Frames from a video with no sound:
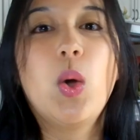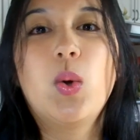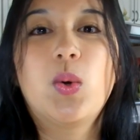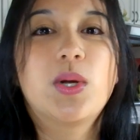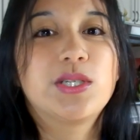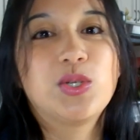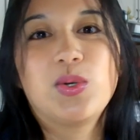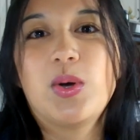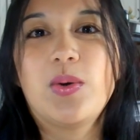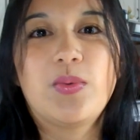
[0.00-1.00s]
or
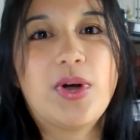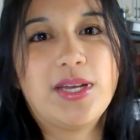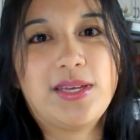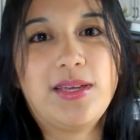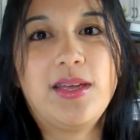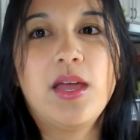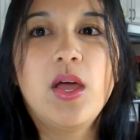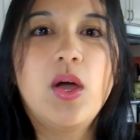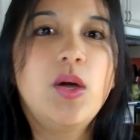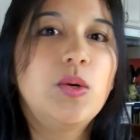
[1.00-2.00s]
to Hawaii,
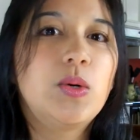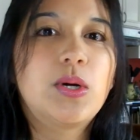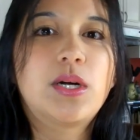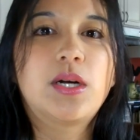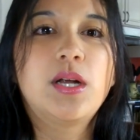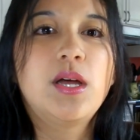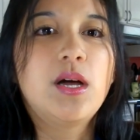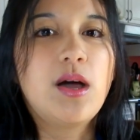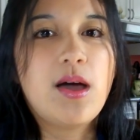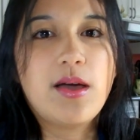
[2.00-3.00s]
or
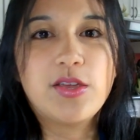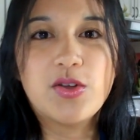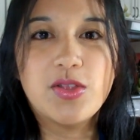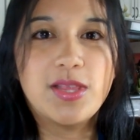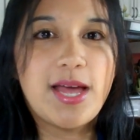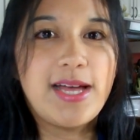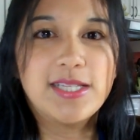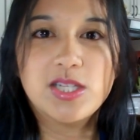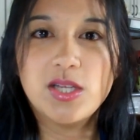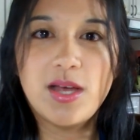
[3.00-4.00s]
your
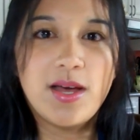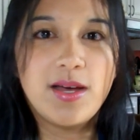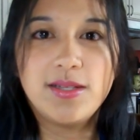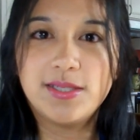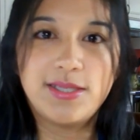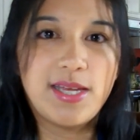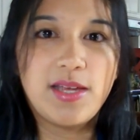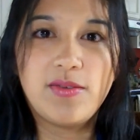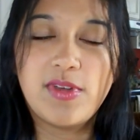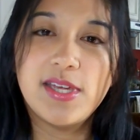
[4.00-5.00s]
last
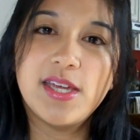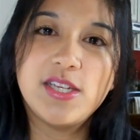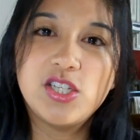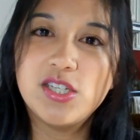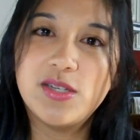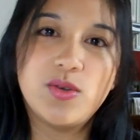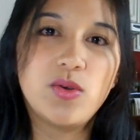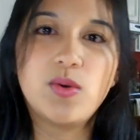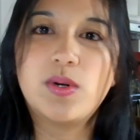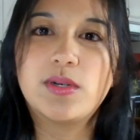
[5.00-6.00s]
holiday
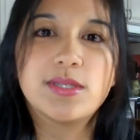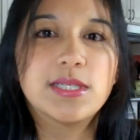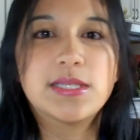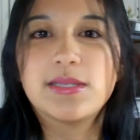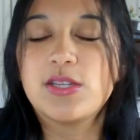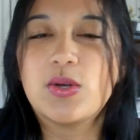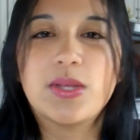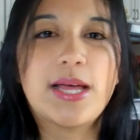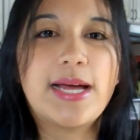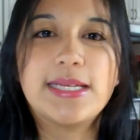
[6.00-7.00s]
vacation, or your
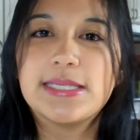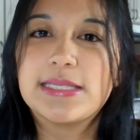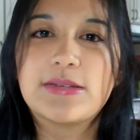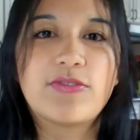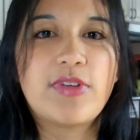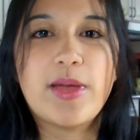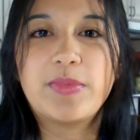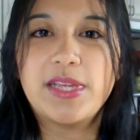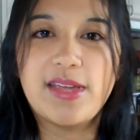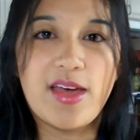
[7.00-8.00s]
last
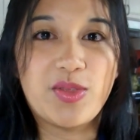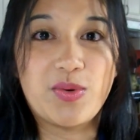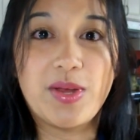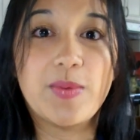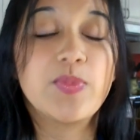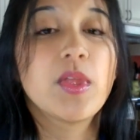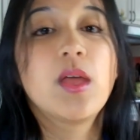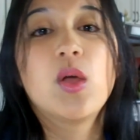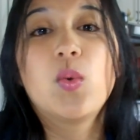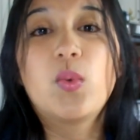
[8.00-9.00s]
family gathering,
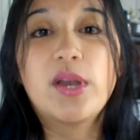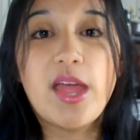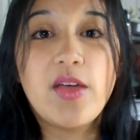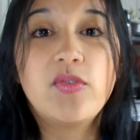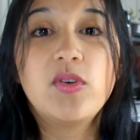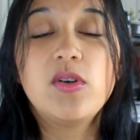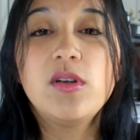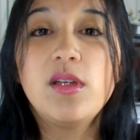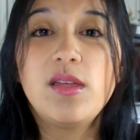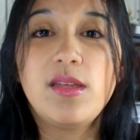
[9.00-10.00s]

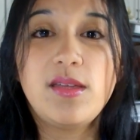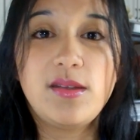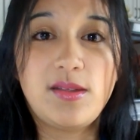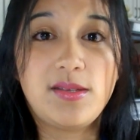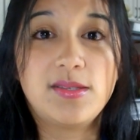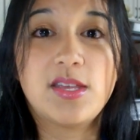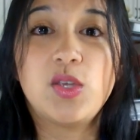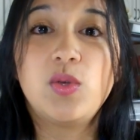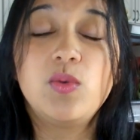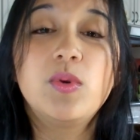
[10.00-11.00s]
whatever it is
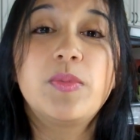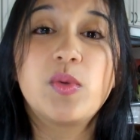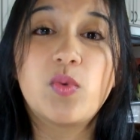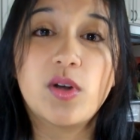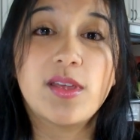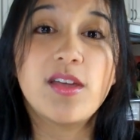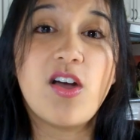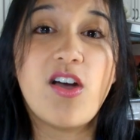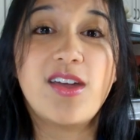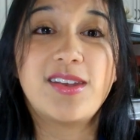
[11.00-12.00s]
that you will be working
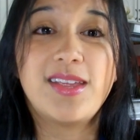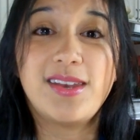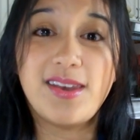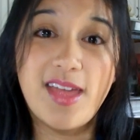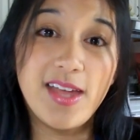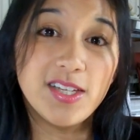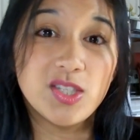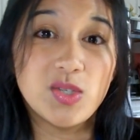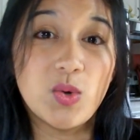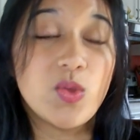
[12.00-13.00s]
on
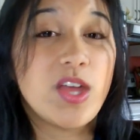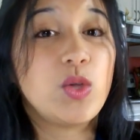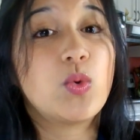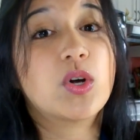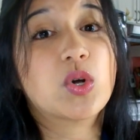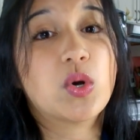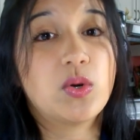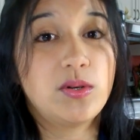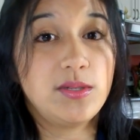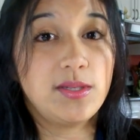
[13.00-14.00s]
next or that you are
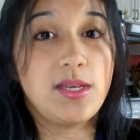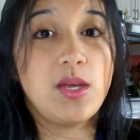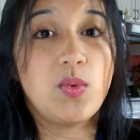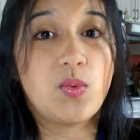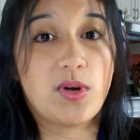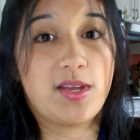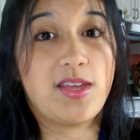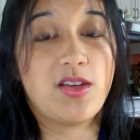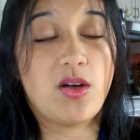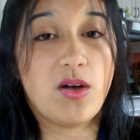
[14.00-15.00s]
currently
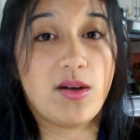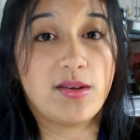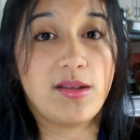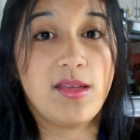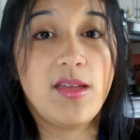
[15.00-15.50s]
working on,